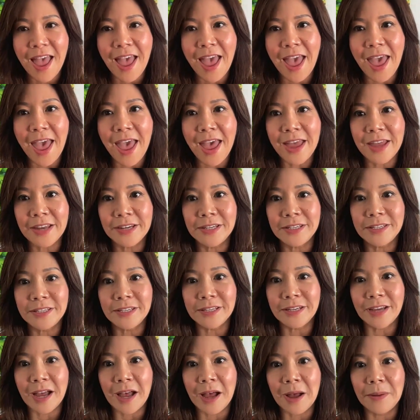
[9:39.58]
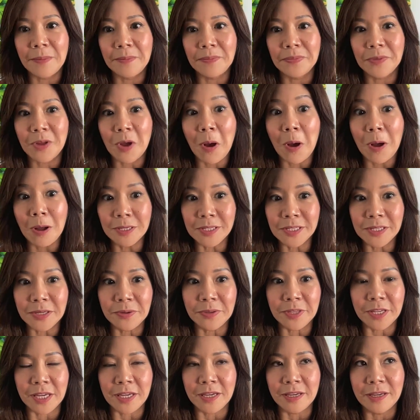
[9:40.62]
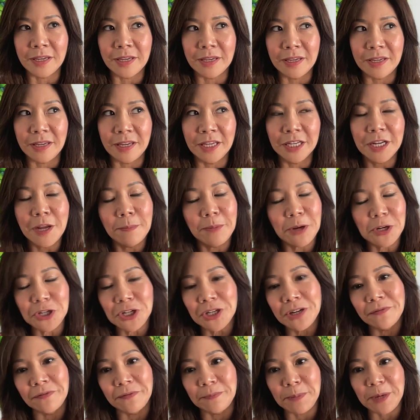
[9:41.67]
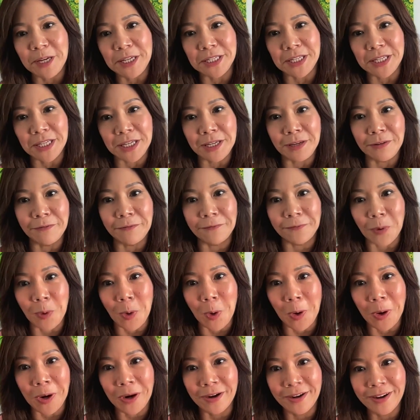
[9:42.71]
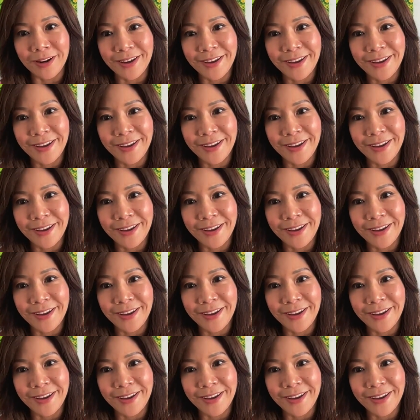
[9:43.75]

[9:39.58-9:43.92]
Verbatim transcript: And um, also, the inhibition of PDE4